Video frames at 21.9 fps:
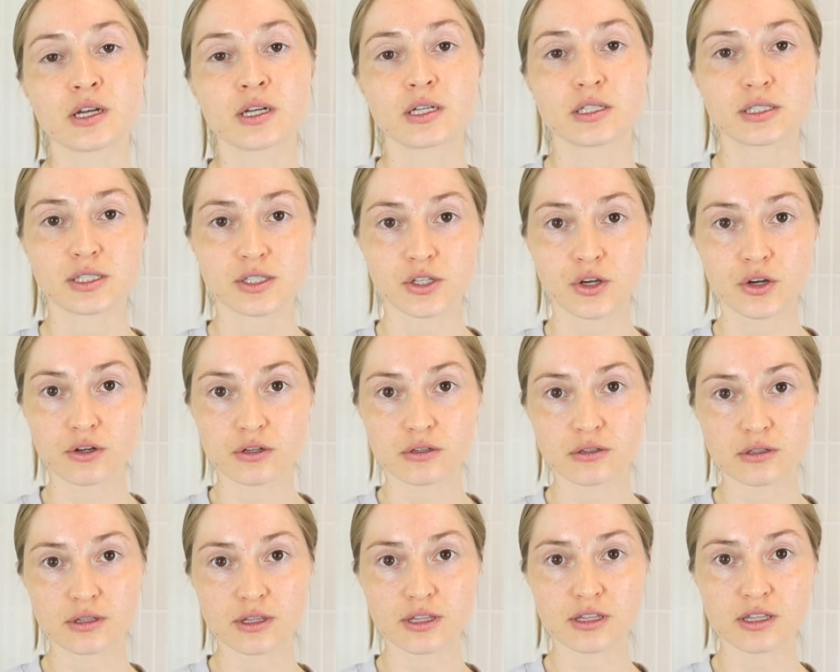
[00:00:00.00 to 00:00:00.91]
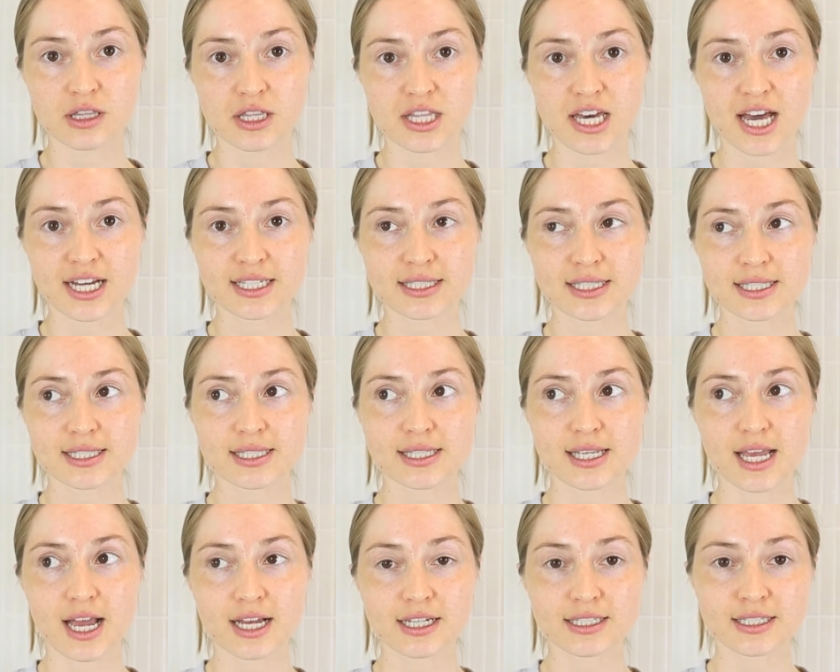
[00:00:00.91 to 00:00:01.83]
So
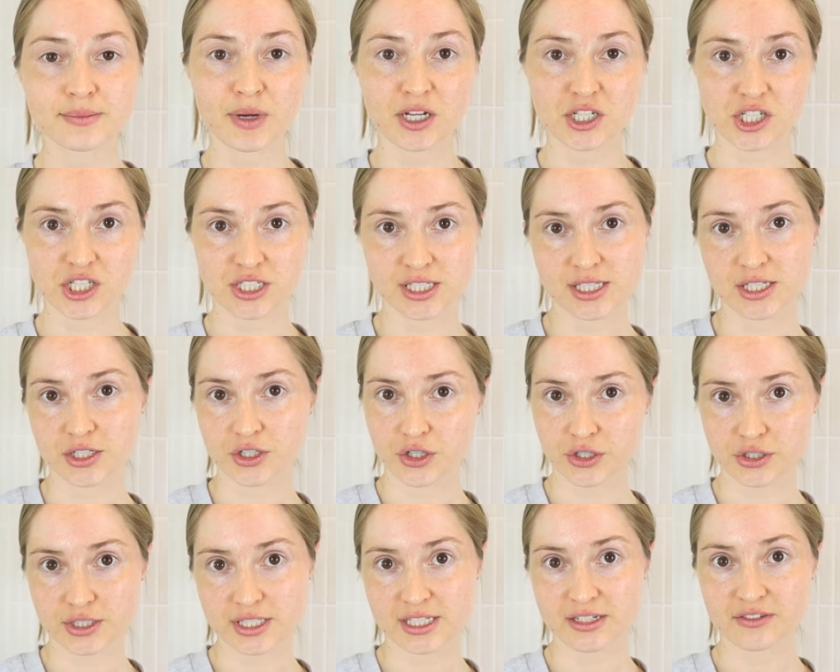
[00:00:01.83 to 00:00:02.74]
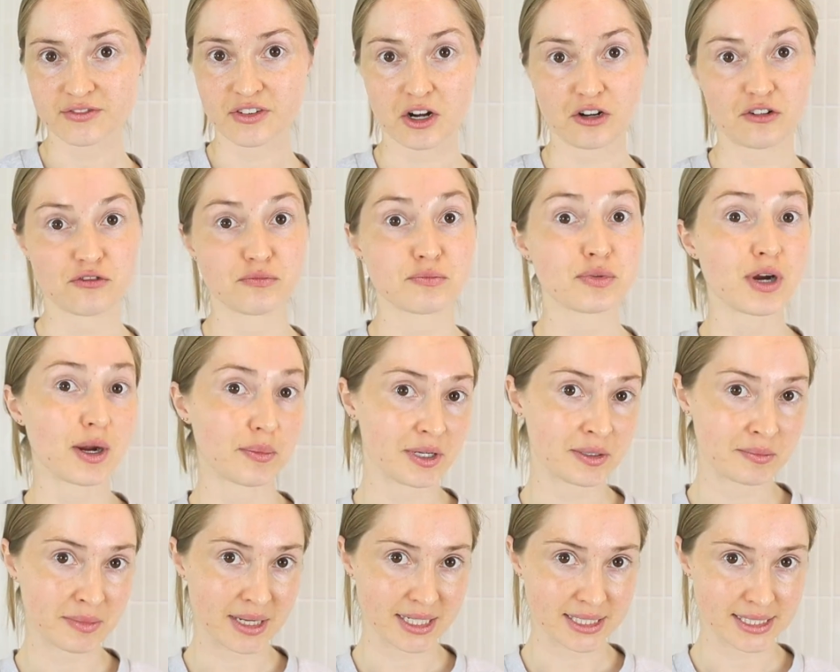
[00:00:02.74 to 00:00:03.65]
that's as much as it goes in far of
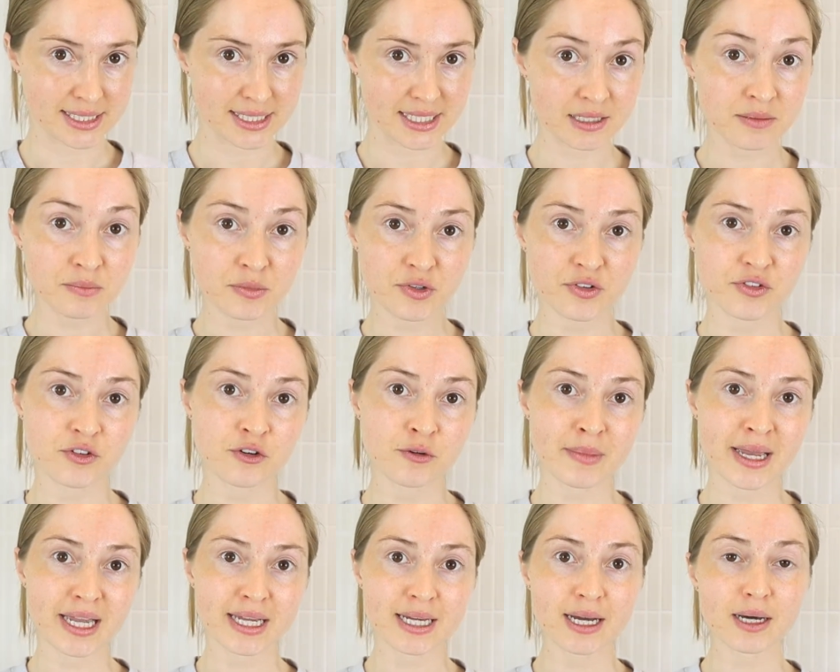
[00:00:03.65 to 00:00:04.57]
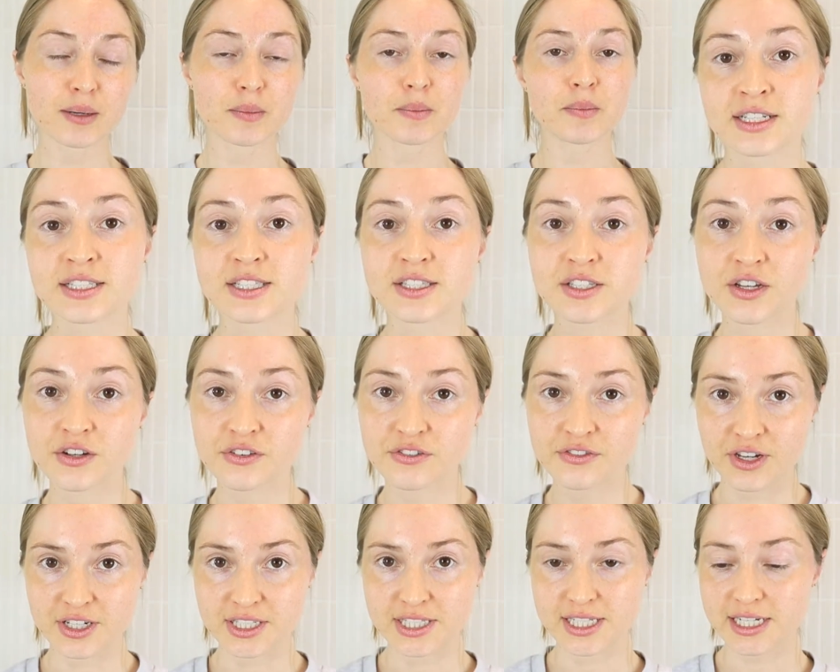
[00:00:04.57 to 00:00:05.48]
prepping my skin before makeup. So
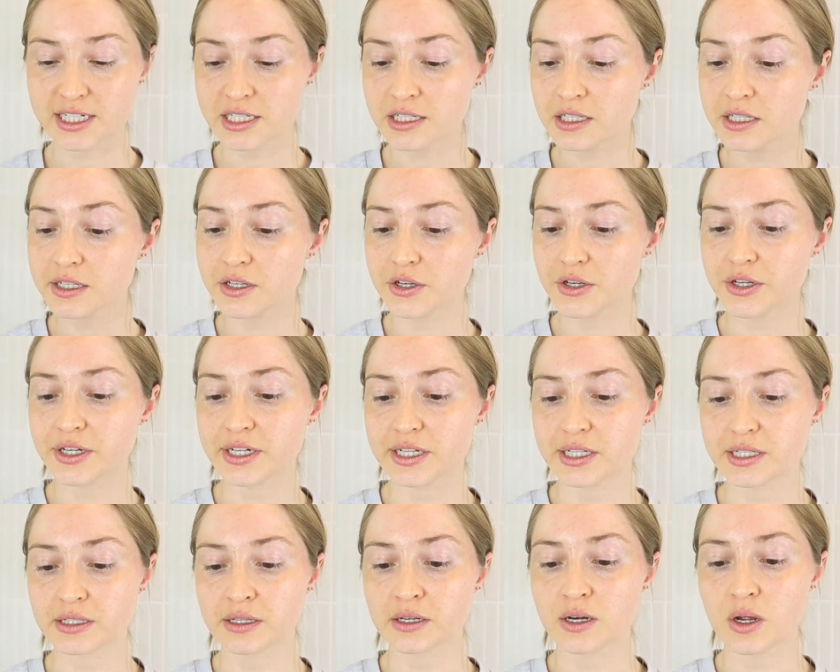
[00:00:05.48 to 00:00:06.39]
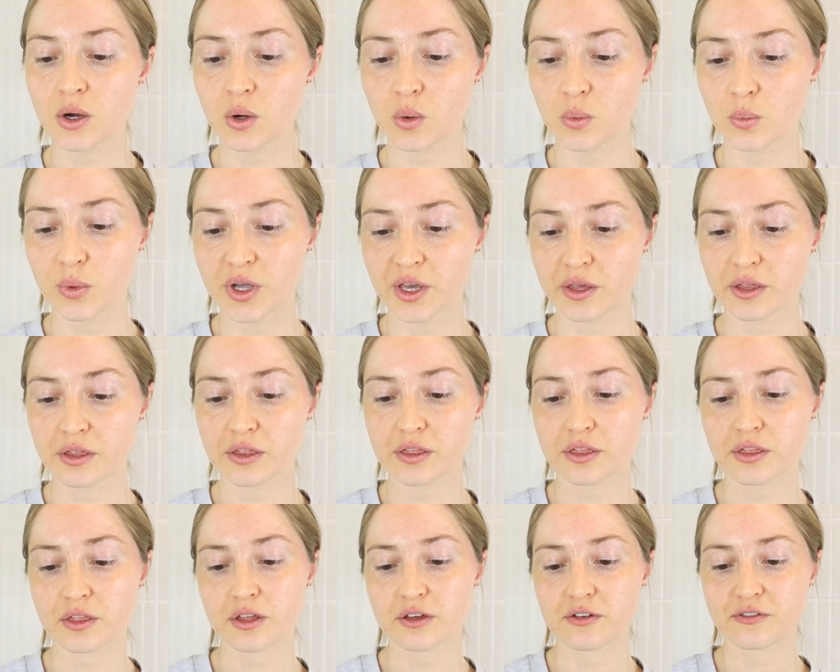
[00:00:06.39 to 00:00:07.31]
first I'm going to go in with
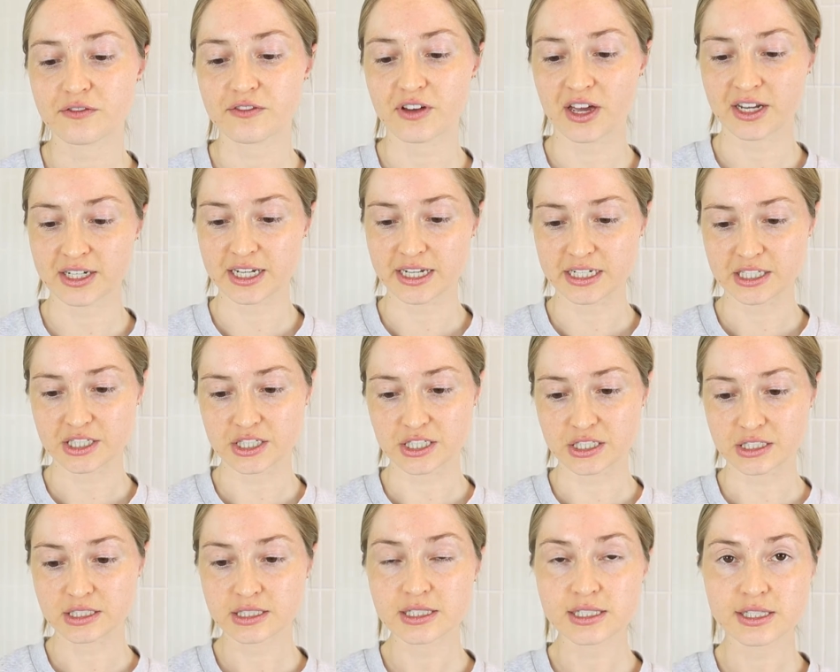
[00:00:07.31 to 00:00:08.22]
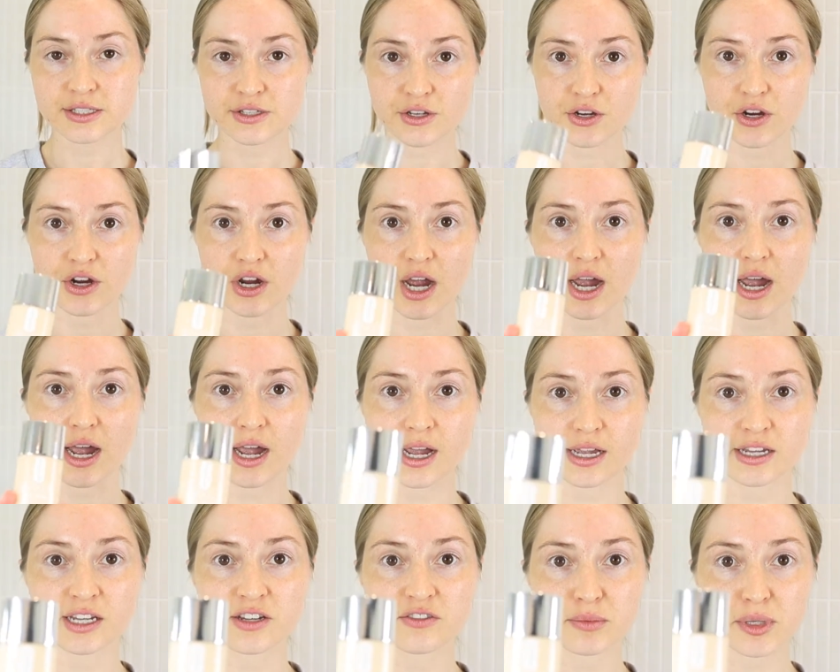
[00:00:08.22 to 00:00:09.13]
foundation. So
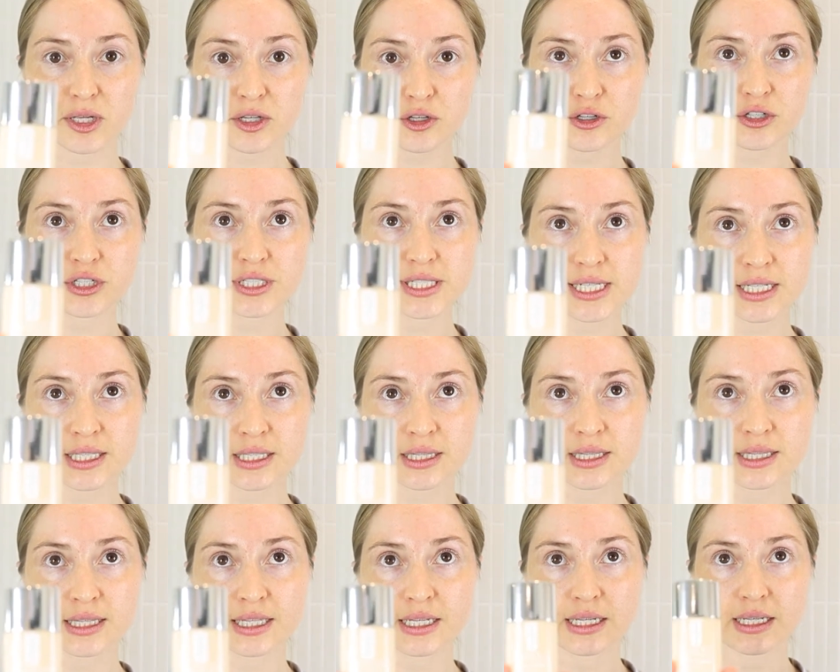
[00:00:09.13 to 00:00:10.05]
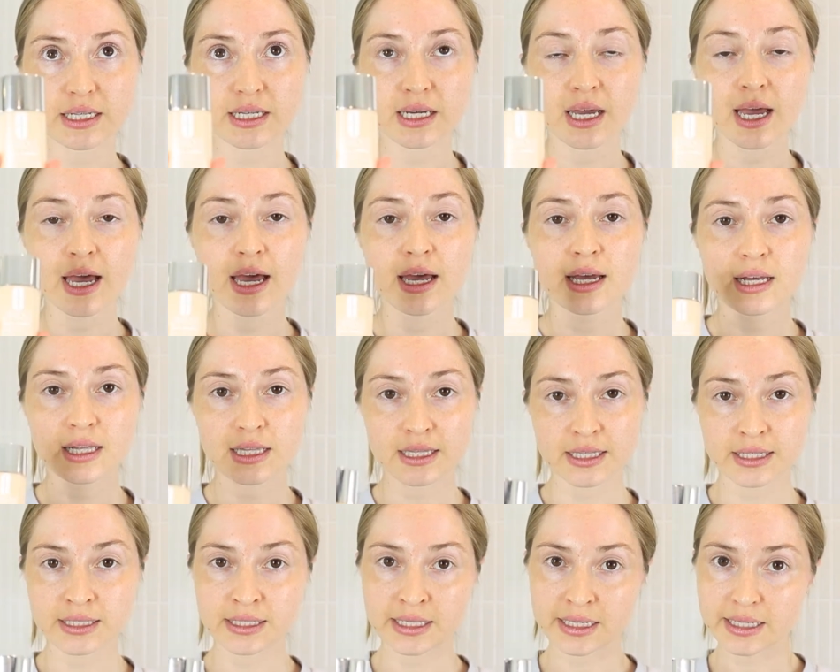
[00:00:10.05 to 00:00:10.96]
I have been using the
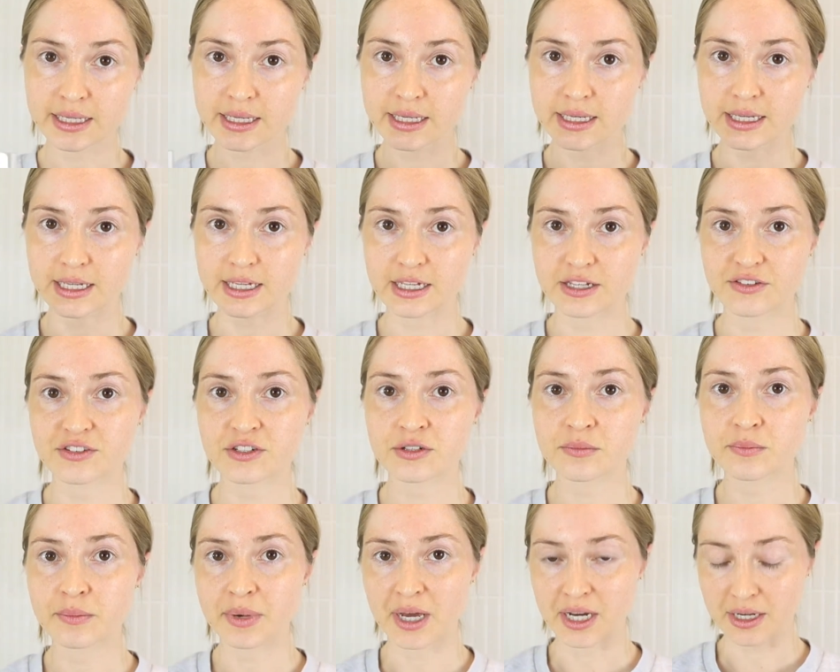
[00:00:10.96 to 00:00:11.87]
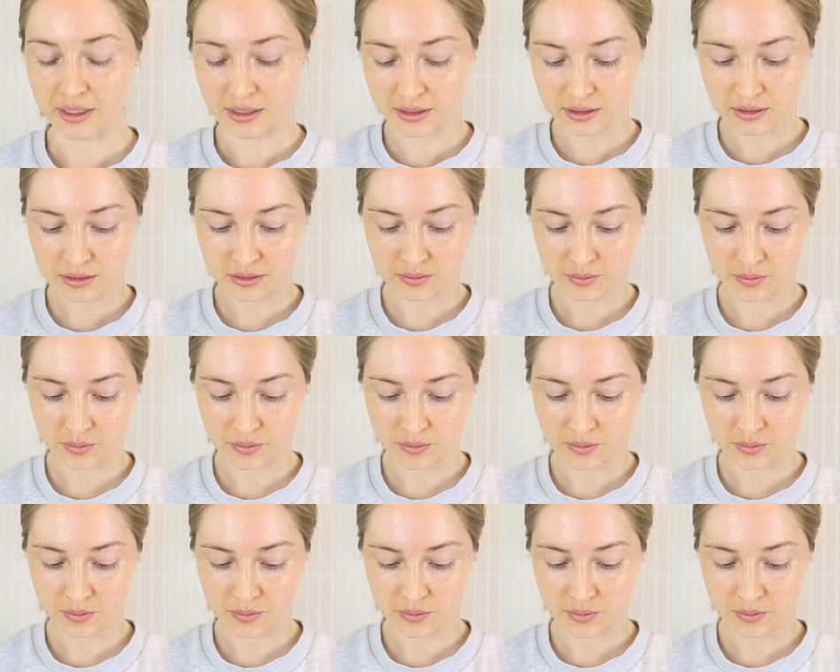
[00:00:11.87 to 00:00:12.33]
Clinique Even Better,